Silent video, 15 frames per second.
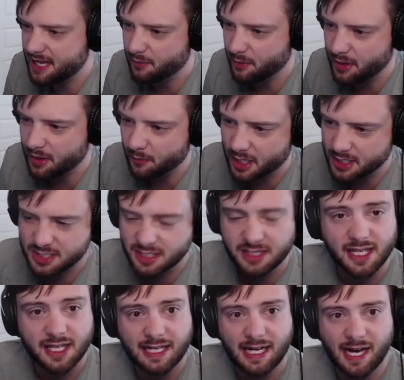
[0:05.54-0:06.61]
we are watching
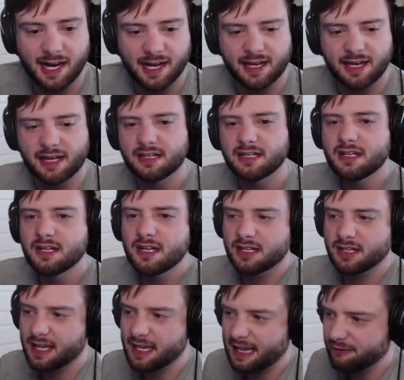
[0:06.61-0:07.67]
the Kaga,
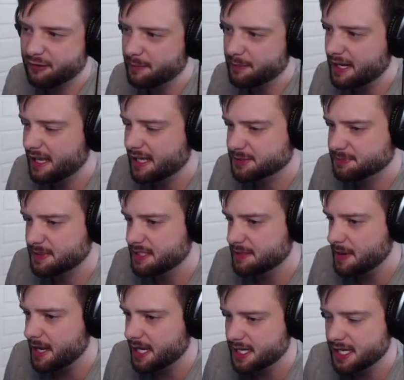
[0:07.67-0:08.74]
like everybody has been
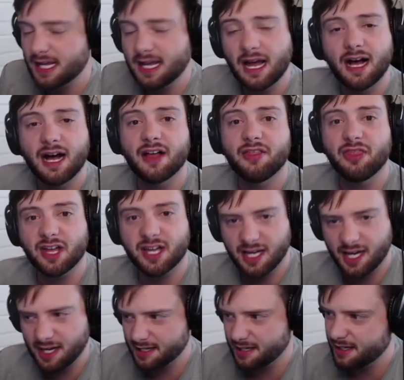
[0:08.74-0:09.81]
demanding. The
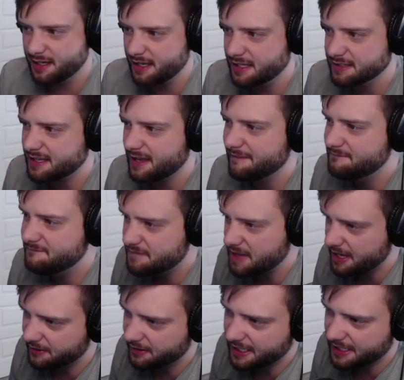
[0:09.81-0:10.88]
Kaga is a
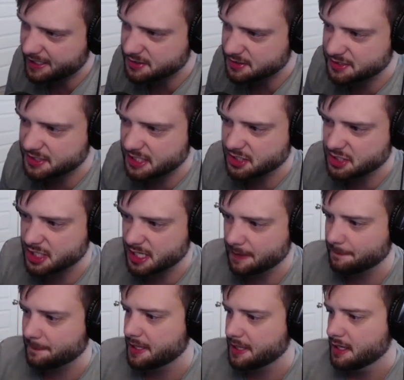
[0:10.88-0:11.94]
very interesting ship,
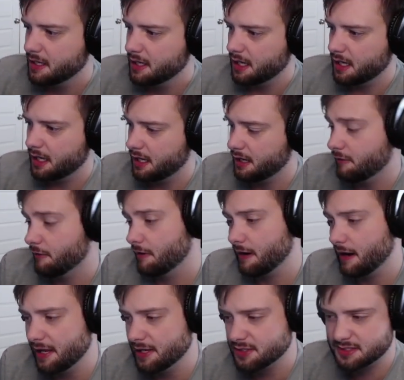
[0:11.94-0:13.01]
or
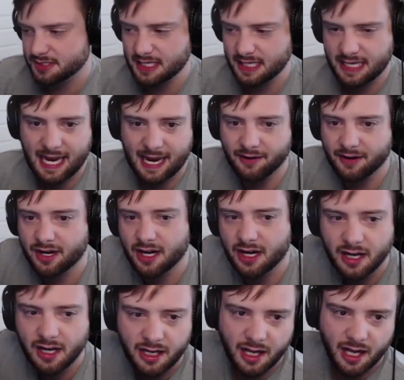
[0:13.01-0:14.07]
interesting carrier.
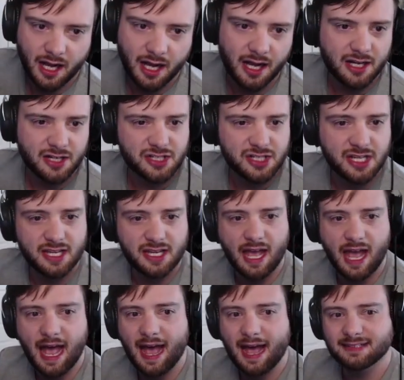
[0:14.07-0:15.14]
She
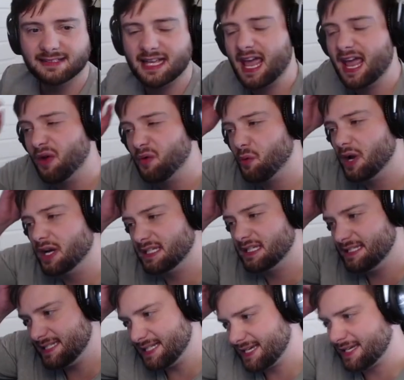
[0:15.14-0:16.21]
has a
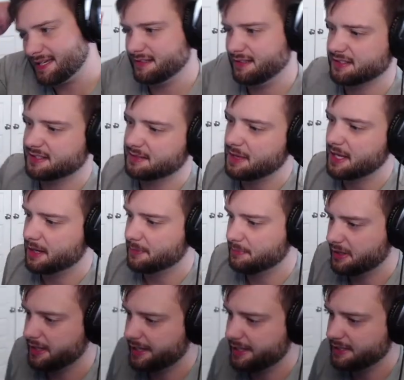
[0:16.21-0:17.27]
ridiculous amount of
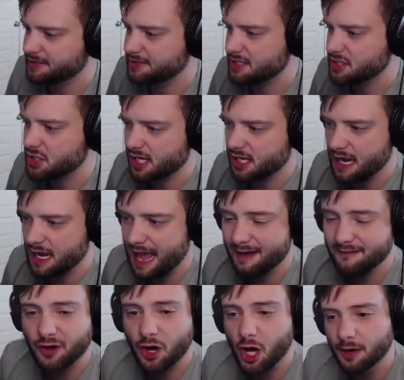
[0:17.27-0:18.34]
planes that she can
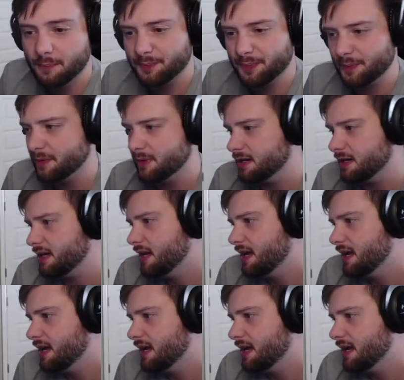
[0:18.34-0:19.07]
have on board,